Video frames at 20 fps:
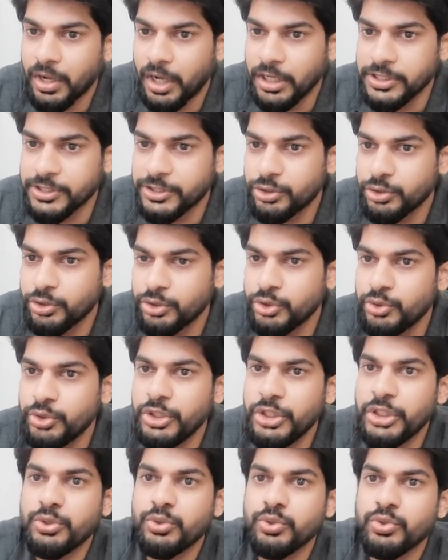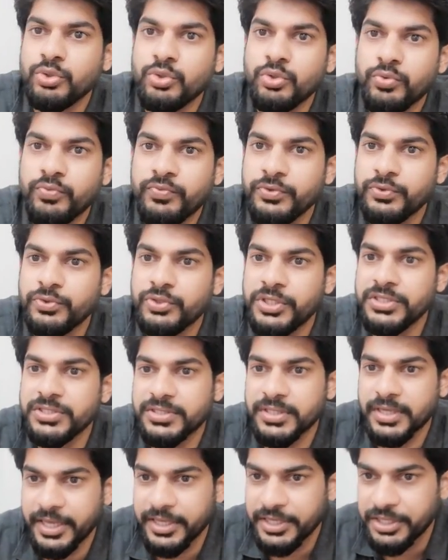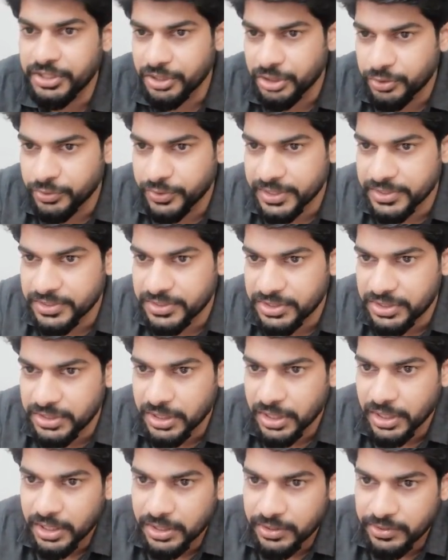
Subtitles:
Also, you need to know few things, like here you can see